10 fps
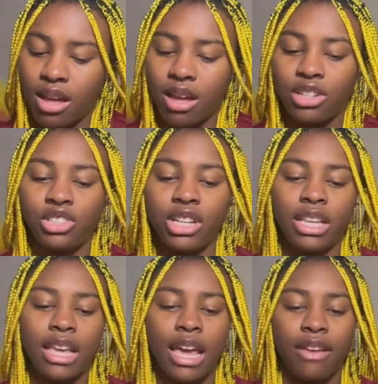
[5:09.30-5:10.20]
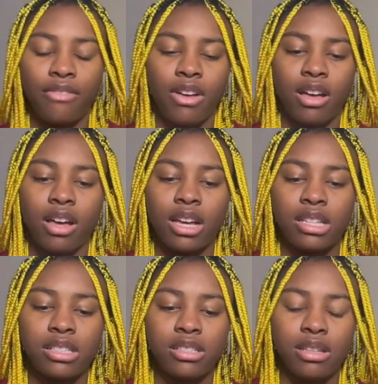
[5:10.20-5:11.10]
she gave
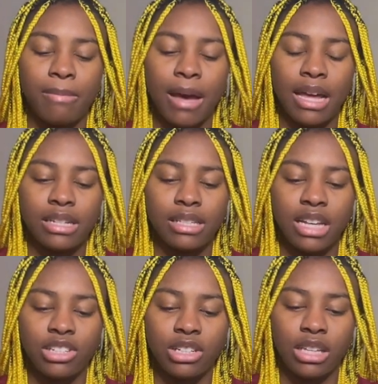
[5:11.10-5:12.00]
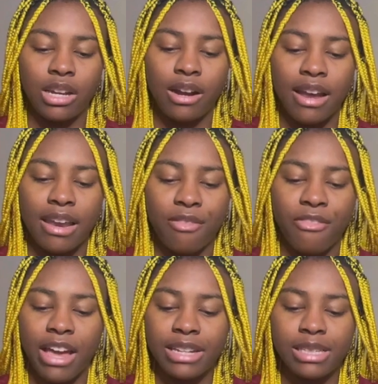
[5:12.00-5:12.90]
us, the section leader, an
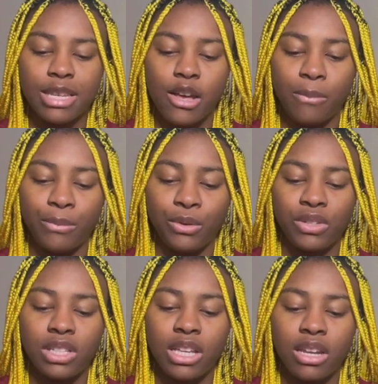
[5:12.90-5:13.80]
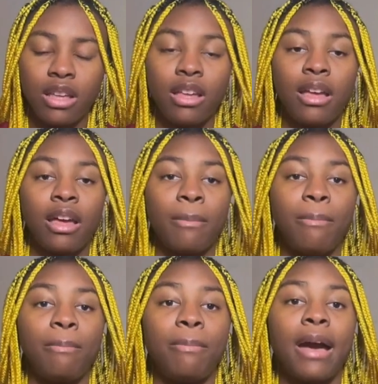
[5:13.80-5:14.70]
advanced Mucin
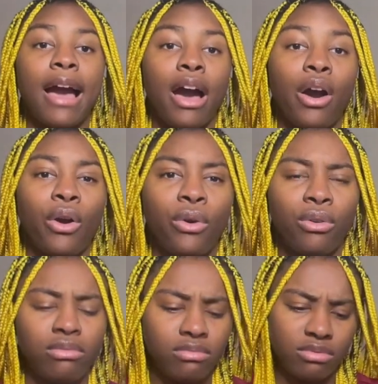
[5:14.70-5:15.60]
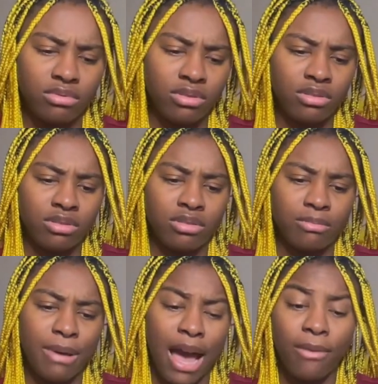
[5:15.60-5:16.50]
power
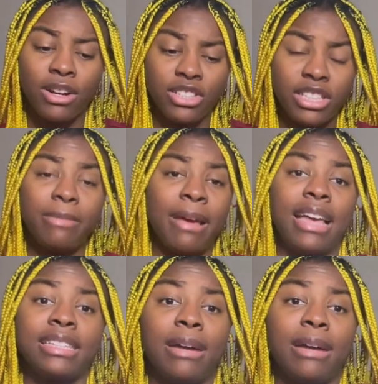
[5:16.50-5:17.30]
sheet mask. Yeah,